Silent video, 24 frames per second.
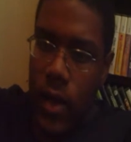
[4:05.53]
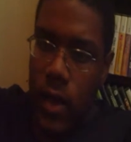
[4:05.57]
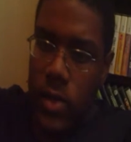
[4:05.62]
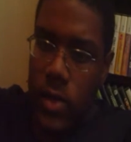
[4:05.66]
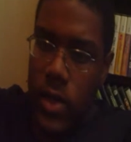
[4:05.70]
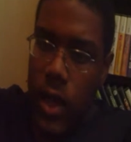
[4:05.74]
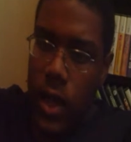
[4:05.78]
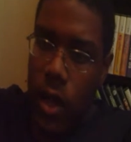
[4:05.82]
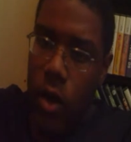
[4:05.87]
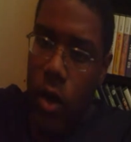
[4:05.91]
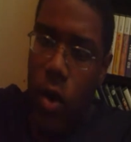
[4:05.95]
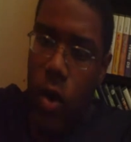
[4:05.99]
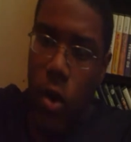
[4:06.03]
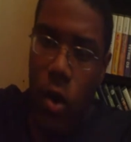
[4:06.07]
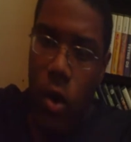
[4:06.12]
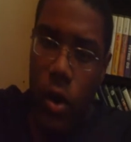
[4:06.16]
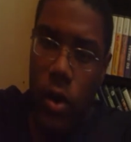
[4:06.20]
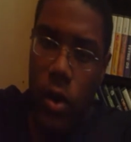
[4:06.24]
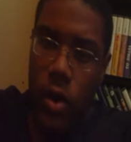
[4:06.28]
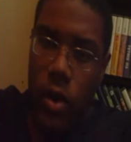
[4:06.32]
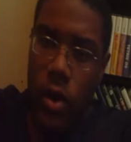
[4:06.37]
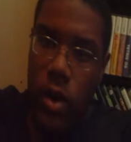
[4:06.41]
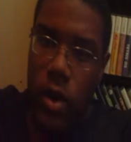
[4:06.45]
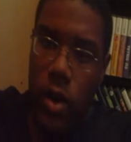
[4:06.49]
announced that
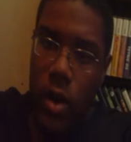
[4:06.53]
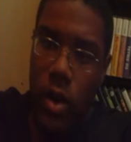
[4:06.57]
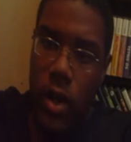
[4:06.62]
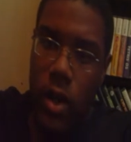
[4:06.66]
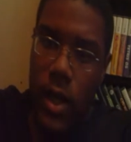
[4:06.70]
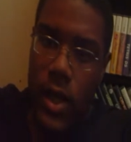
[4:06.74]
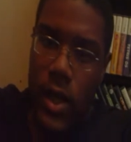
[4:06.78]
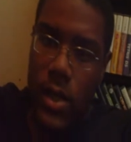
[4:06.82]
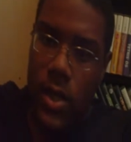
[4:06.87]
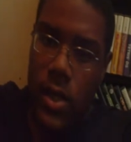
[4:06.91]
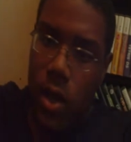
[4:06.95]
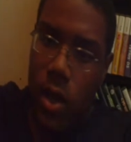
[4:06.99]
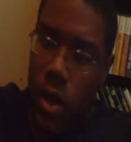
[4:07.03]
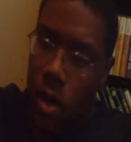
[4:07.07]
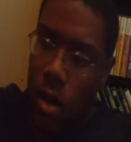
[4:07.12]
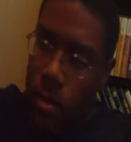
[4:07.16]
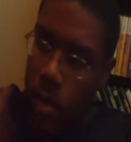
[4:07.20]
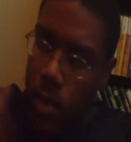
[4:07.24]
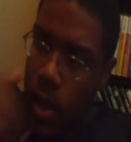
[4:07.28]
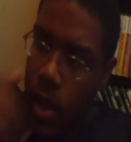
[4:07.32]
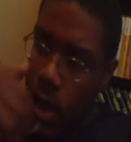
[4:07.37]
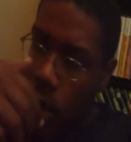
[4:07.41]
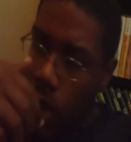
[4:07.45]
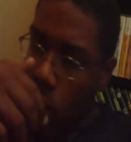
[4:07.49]
Core is going
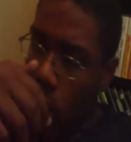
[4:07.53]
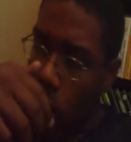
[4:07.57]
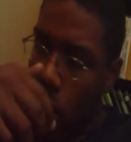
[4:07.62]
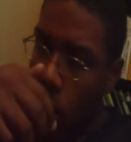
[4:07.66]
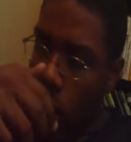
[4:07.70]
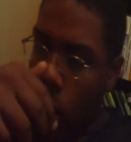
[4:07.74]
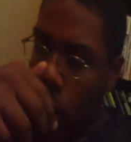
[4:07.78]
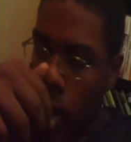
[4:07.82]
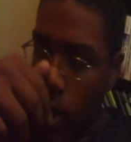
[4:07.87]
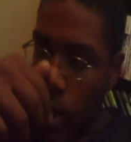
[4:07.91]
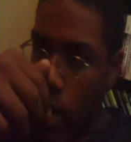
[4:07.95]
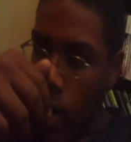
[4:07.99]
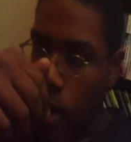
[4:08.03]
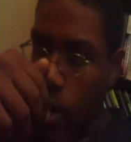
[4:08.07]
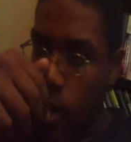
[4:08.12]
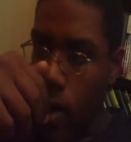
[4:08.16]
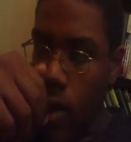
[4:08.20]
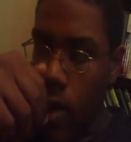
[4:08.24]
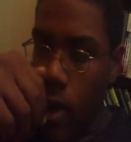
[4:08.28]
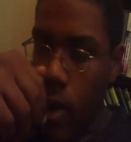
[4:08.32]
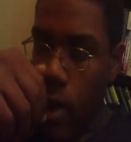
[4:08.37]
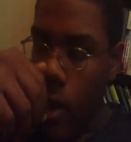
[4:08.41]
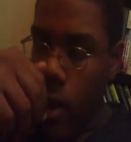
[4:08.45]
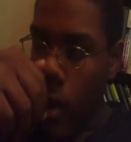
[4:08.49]
to be on there.
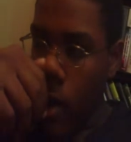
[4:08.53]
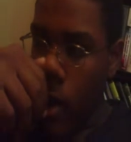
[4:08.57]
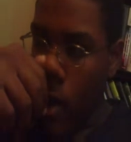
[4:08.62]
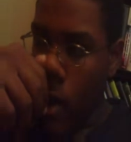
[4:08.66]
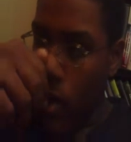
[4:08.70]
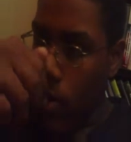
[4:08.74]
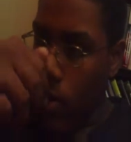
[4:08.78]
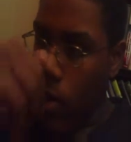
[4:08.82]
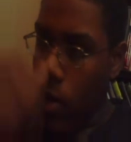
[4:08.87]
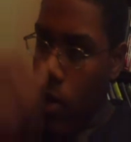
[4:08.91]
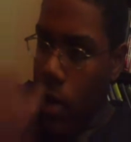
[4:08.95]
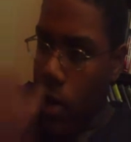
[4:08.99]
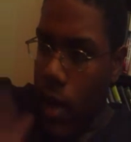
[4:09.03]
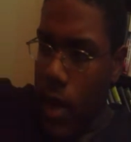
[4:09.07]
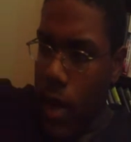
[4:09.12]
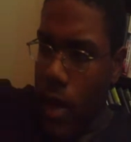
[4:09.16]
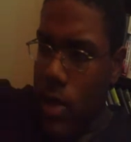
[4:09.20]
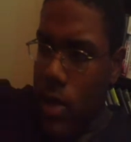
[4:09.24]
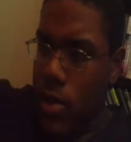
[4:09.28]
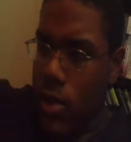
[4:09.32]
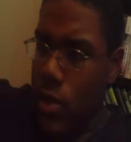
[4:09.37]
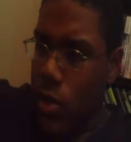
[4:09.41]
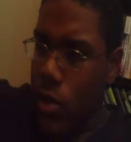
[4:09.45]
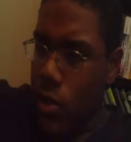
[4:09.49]
You'll
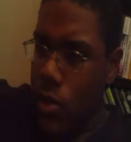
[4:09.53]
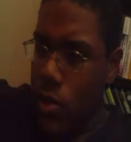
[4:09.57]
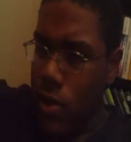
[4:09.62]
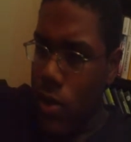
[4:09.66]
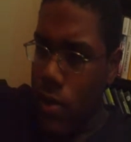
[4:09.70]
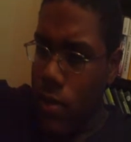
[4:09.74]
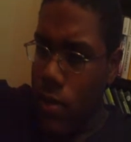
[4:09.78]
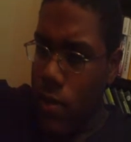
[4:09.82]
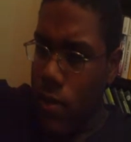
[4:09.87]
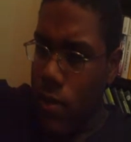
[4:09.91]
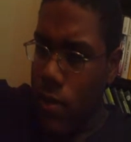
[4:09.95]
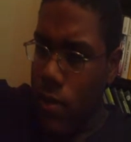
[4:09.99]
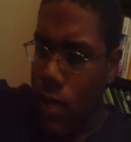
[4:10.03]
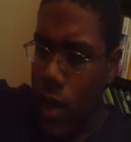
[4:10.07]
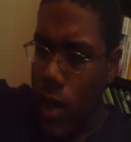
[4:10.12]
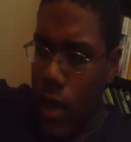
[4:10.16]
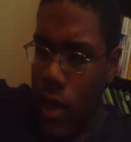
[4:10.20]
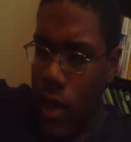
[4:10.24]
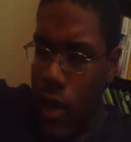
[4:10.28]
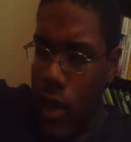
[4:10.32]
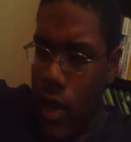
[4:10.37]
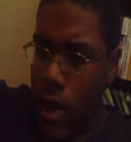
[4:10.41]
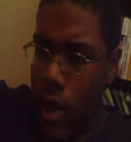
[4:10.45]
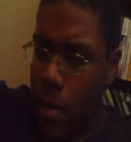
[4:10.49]
get exclusive
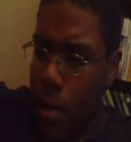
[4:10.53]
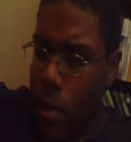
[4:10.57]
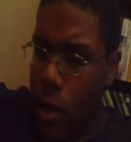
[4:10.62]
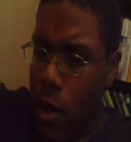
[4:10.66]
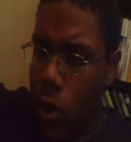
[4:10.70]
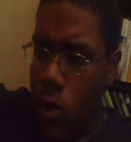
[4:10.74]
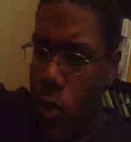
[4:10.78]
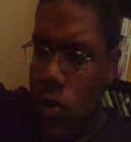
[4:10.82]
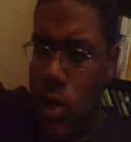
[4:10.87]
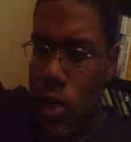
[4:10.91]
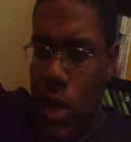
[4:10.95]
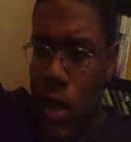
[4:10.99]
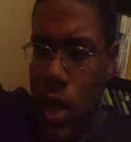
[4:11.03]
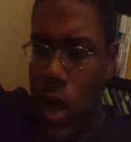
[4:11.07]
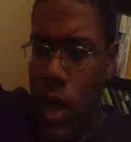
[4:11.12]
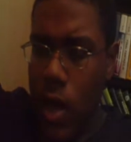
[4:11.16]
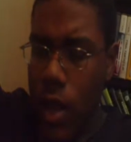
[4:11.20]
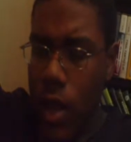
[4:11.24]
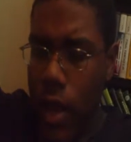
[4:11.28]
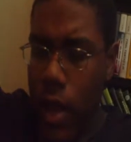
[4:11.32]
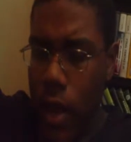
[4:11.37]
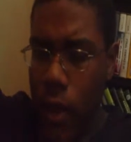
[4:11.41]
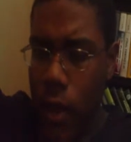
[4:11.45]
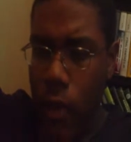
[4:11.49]
demos and
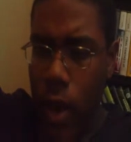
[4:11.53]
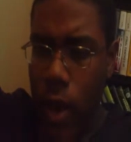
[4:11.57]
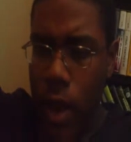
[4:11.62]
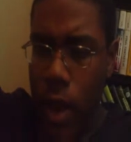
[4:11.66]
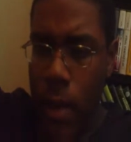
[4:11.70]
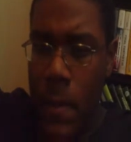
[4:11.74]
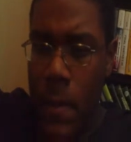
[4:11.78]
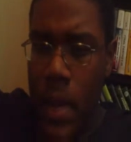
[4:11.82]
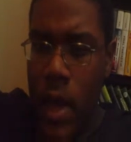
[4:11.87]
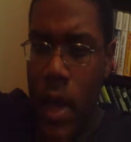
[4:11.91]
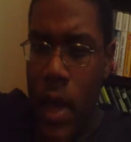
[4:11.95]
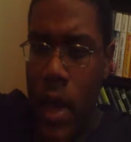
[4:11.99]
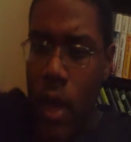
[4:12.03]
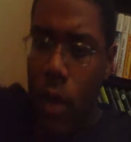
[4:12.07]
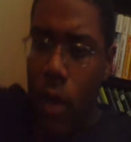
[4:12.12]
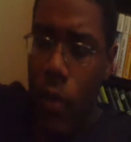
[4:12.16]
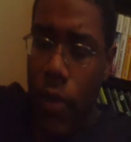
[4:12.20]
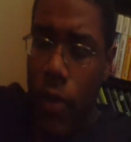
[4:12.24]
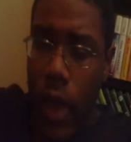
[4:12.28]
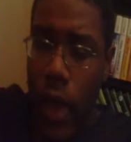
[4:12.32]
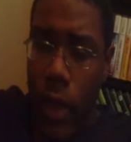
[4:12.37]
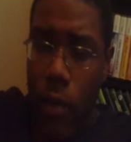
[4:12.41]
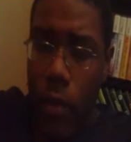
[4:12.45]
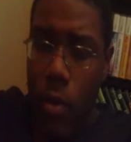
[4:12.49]
all that crap
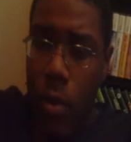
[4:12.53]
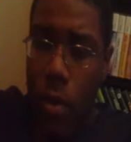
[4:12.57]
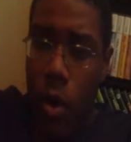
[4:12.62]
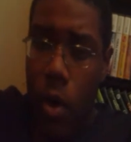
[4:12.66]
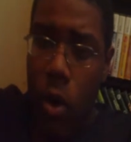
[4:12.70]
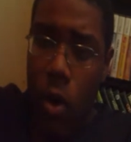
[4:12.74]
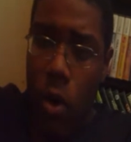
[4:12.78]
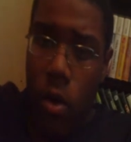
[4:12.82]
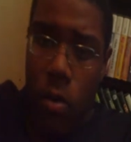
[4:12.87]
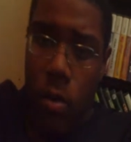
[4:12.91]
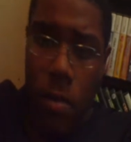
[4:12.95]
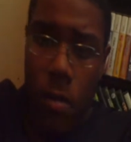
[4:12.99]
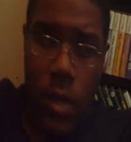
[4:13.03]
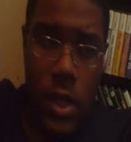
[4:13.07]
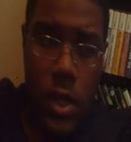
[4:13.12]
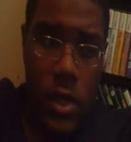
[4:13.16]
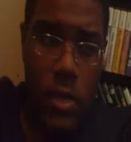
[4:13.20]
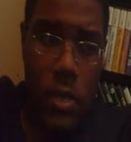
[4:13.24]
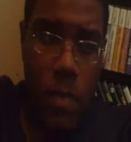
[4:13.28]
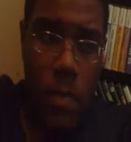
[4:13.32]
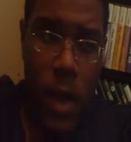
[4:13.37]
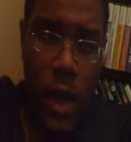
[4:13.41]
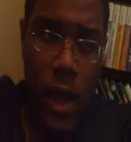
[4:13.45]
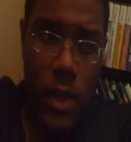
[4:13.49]
that will only
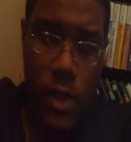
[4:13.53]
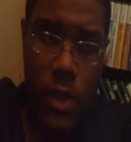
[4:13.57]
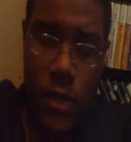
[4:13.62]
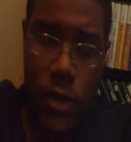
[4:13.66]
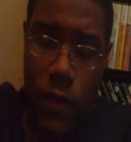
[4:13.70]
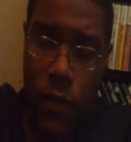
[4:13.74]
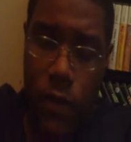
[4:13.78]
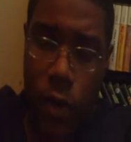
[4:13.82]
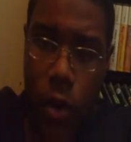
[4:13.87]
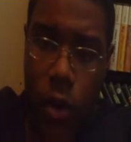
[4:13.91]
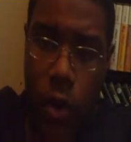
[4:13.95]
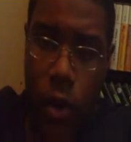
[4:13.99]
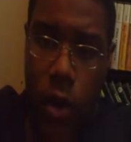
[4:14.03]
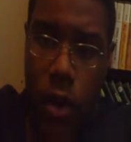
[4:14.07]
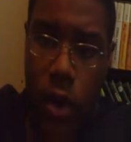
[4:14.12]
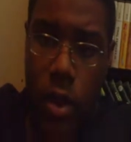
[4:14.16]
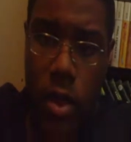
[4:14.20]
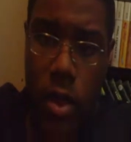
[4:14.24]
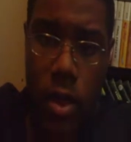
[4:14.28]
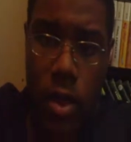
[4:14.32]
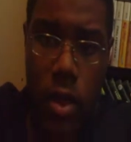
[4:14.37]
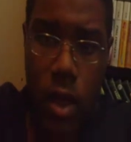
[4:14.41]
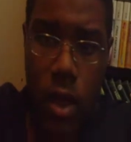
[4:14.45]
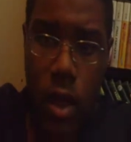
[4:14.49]
be sponsored
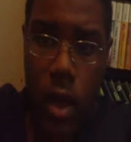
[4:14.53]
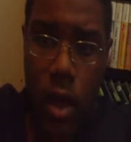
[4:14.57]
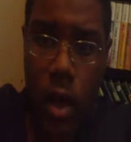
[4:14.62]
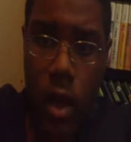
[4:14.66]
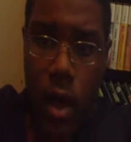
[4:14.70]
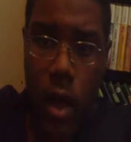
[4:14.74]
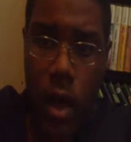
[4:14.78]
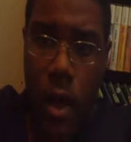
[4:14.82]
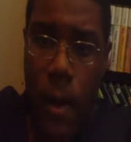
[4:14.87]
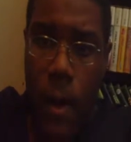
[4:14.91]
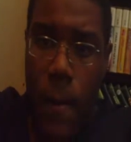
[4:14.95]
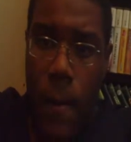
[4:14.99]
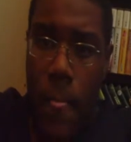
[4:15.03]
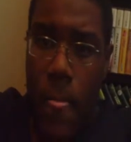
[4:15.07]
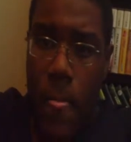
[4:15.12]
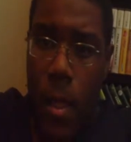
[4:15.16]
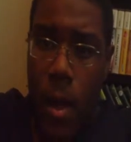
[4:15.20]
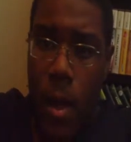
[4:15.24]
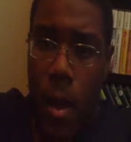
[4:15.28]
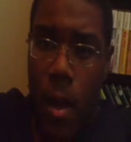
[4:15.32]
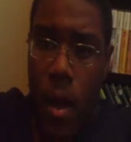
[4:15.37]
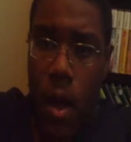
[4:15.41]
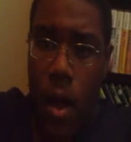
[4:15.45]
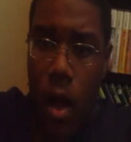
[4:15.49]
for the
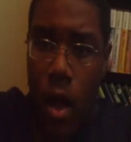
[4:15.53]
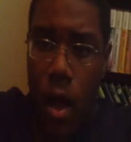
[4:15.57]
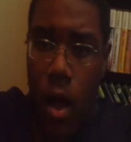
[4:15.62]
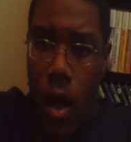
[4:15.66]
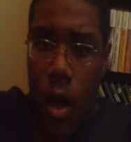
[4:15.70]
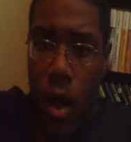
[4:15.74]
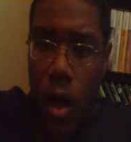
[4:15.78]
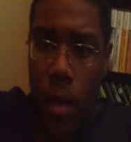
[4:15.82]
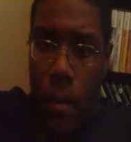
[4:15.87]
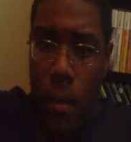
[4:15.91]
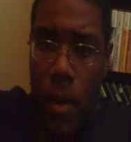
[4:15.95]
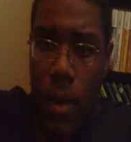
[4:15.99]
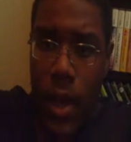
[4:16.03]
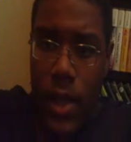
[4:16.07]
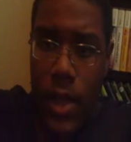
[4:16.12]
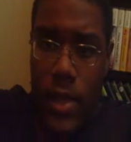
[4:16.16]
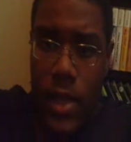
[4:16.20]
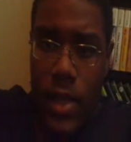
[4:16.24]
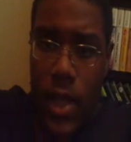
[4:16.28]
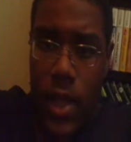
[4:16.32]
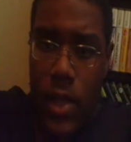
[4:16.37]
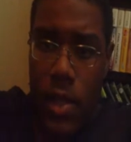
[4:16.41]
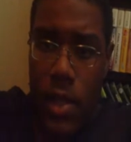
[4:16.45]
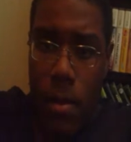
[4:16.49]

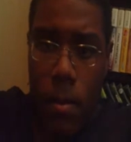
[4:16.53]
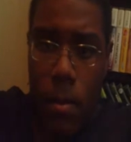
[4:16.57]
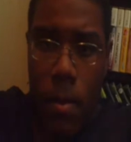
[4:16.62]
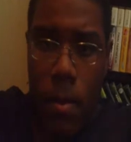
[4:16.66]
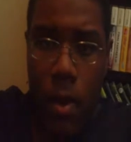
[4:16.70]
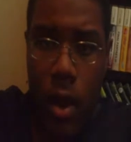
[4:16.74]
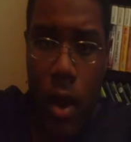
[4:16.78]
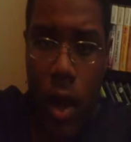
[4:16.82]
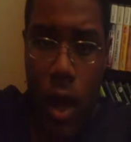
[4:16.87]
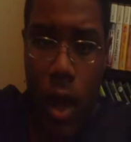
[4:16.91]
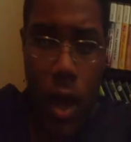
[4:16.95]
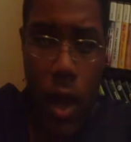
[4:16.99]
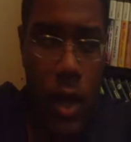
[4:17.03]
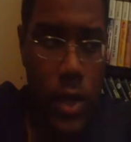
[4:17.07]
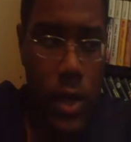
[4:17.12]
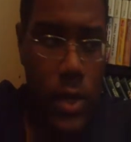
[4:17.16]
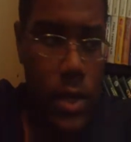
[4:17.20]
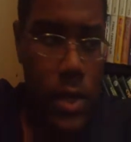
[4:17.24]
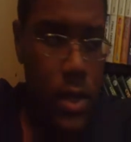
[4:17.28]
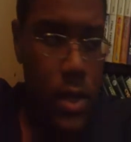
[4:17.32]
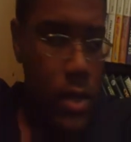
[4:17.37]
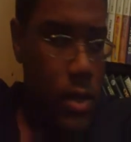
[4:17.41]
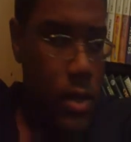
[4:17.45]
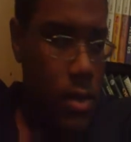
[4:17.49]
PlayStation
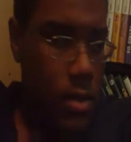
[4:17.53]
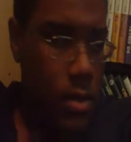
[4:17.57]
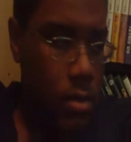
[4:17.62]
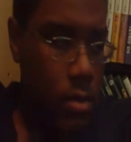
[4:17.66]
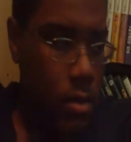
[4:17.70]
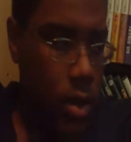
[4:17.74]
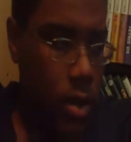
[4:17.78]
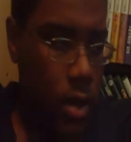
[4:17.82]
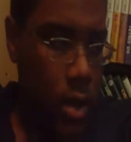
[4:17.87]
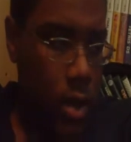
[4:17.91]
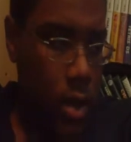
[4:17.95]
Plus.